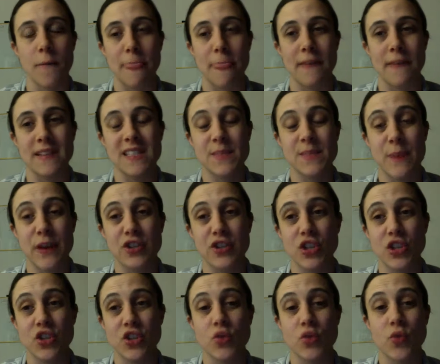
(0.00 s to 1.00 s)

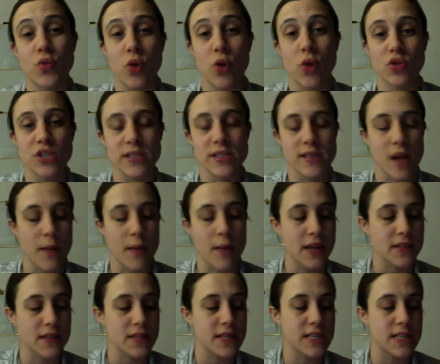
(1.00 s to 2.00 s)
especially new coaches coming
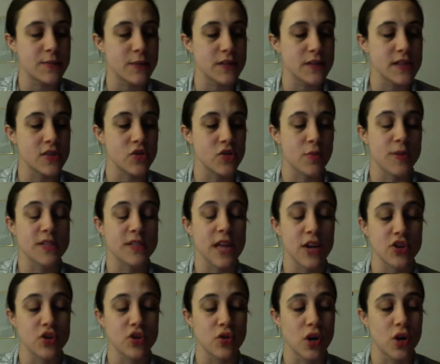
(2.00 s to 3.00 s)
into this business or
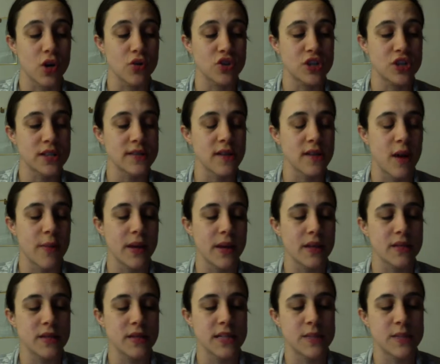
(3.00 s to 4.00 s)
potential coaches coming
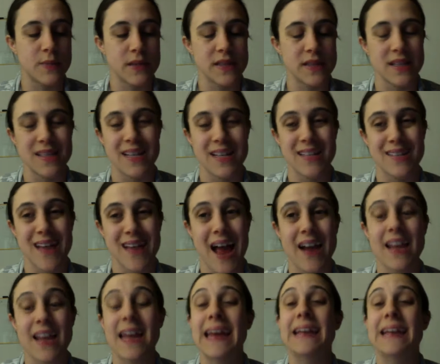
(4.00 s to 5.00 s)
into this business, is
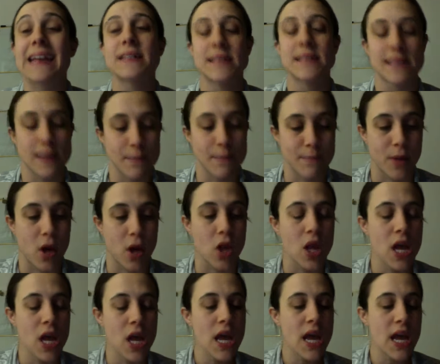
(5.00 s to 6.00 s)
that it is simple.
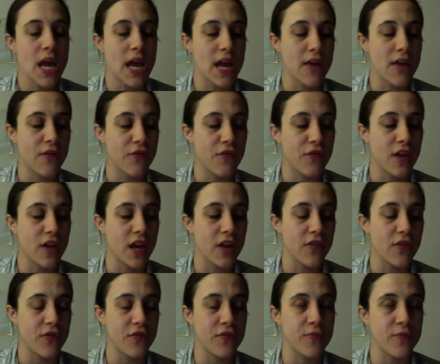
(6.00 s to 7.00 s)
If
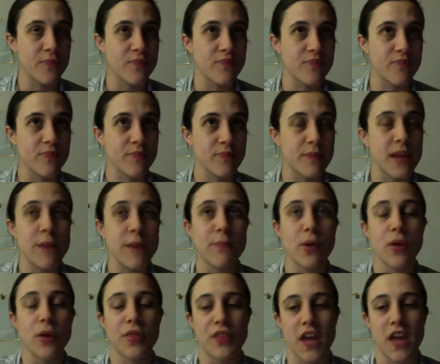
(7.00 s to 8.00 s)

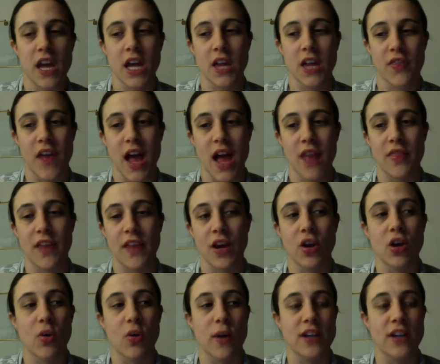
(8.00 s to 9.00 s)
people think that
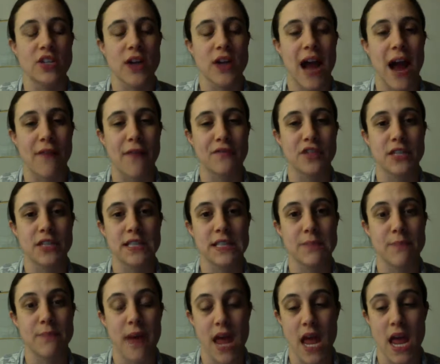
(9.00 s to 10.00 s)
they're going to have to
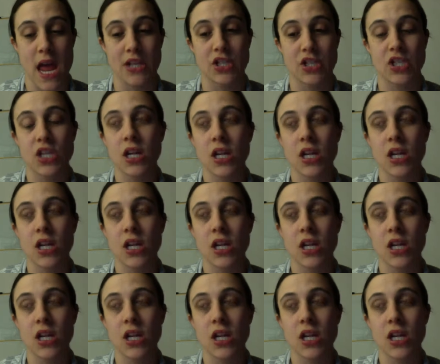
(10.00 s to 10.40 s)
spend